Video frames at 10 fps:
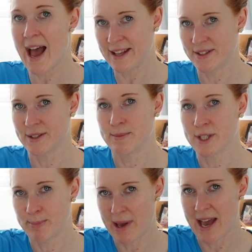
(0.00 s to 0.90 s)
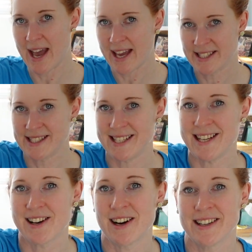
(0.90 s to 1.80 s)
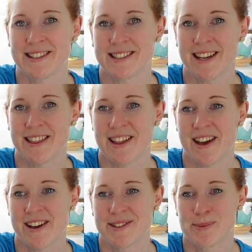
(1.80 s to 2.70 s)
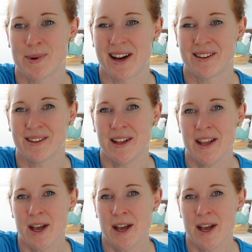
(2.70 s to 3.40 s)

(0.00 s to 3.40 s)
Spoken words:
and some spare SD cards in there as well,